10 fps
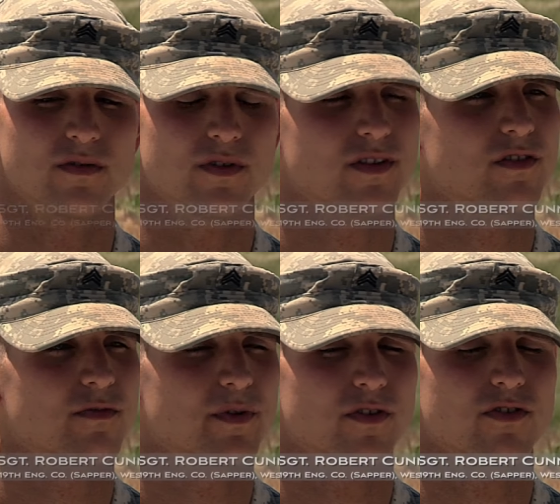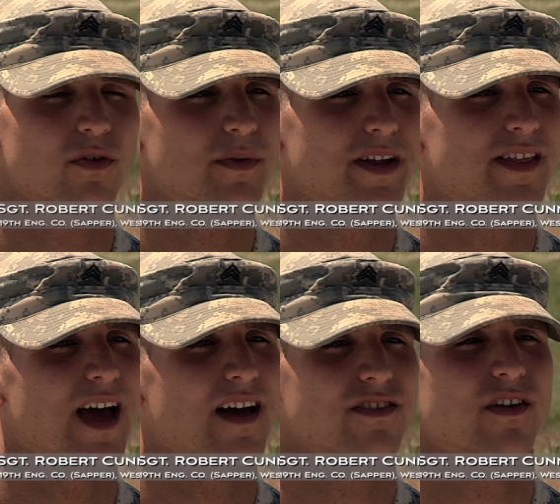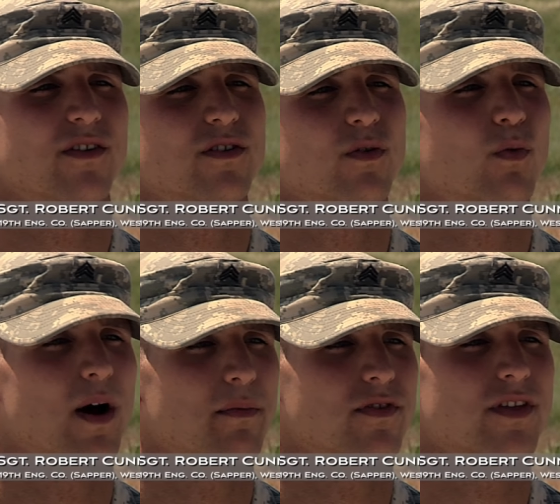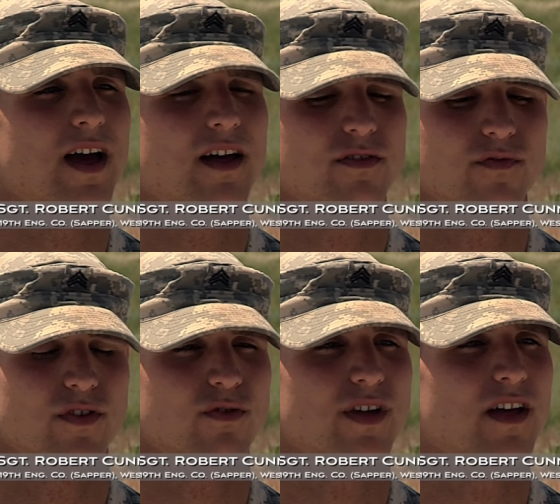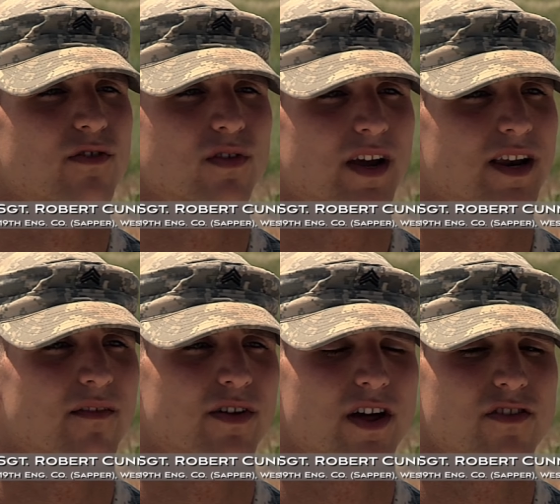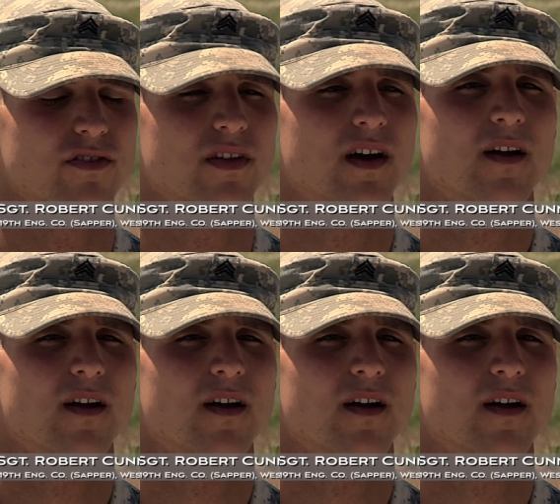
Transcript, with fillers: You get to experience so many tasks out here: your weapons tasks, your physics tasks, your land navigation,